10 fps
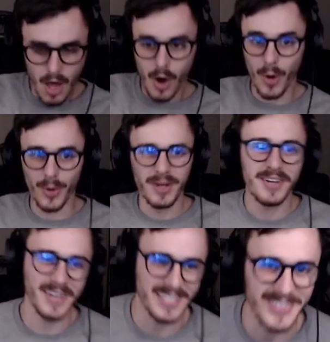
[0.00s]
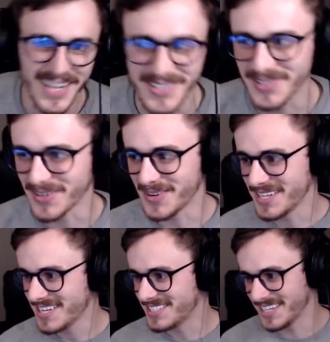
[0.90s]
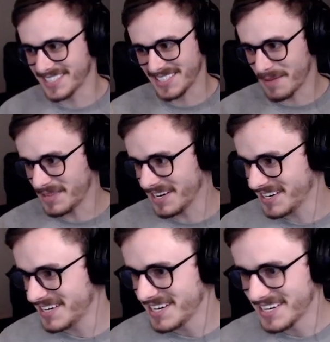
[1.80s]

Oh, okay, so I got two in a row. Should I just stop there?